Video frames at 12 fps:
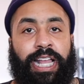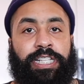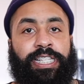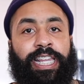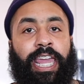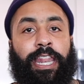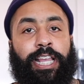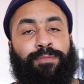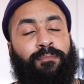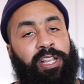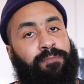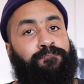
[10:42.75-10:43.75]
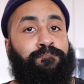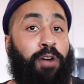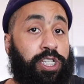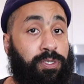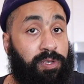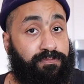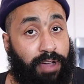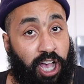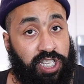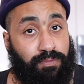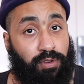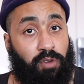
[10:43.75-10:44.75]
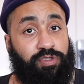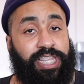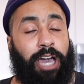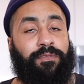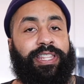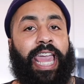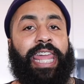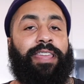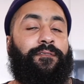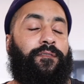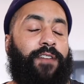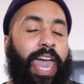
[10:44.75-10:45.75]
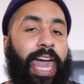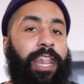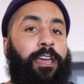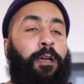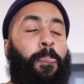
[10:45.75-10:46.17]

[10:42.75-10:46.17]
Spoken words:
It's to get as much muscle as possible without gaining fat.